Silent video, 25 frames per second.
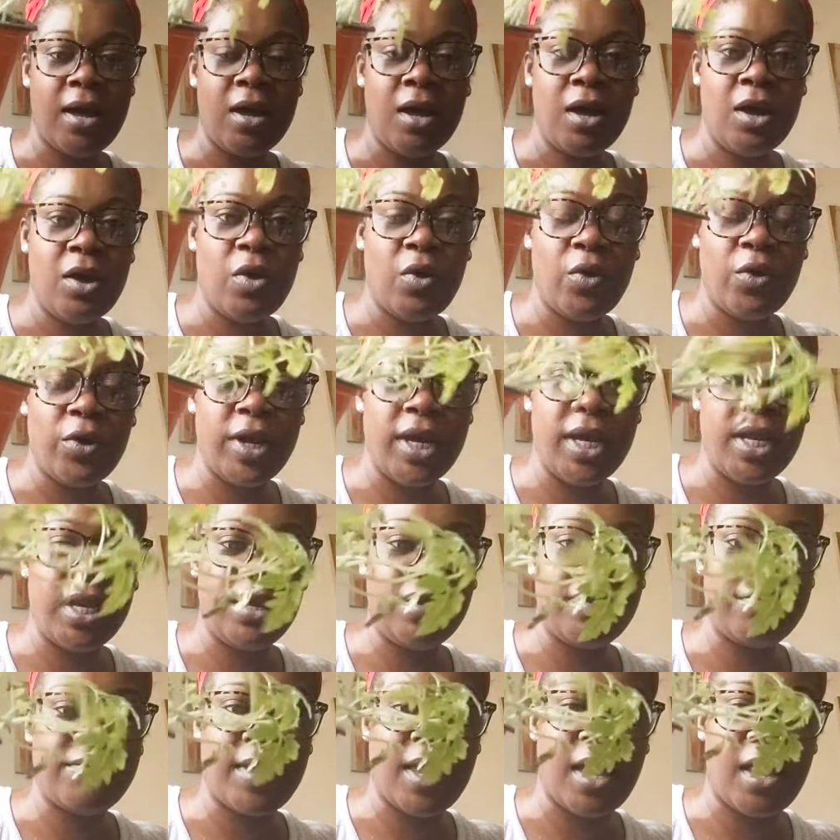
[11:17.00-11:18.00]
or any
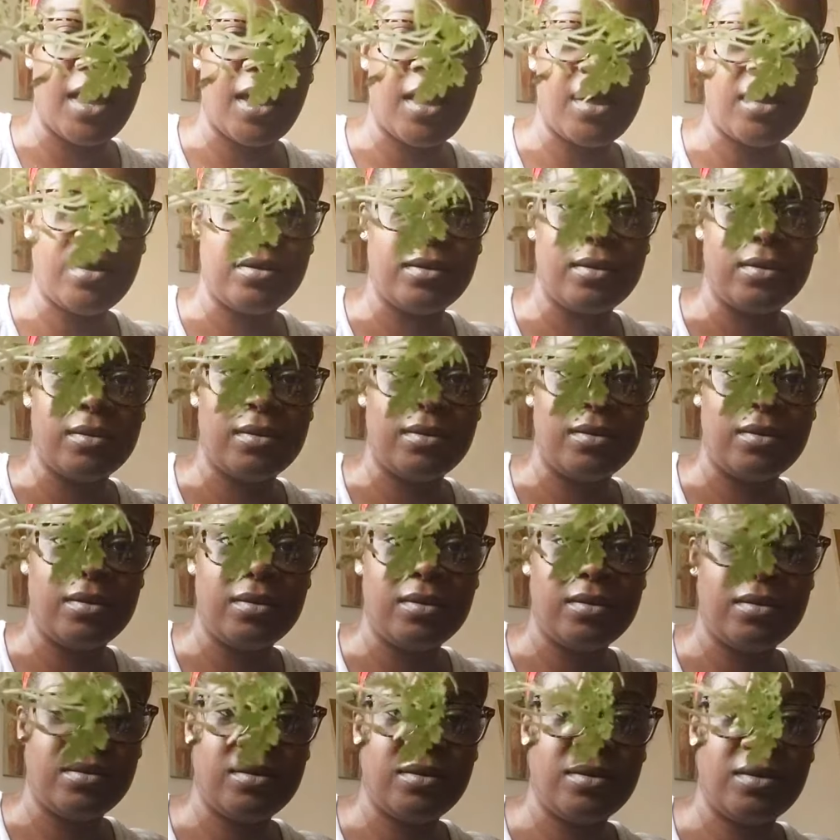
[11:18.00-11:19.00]
of that.
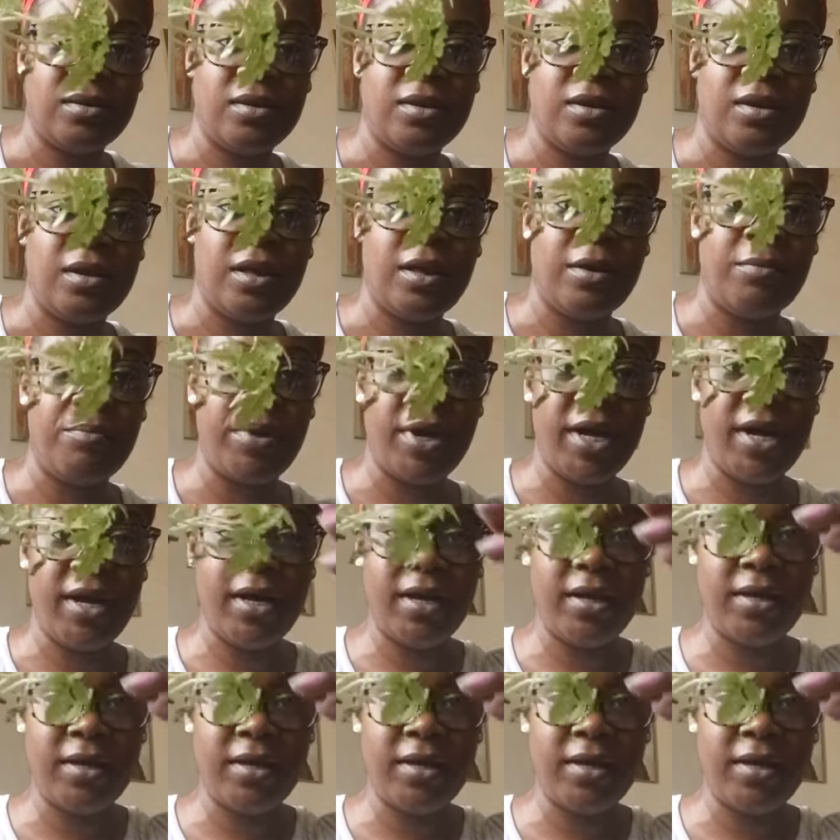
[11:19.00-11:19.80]
But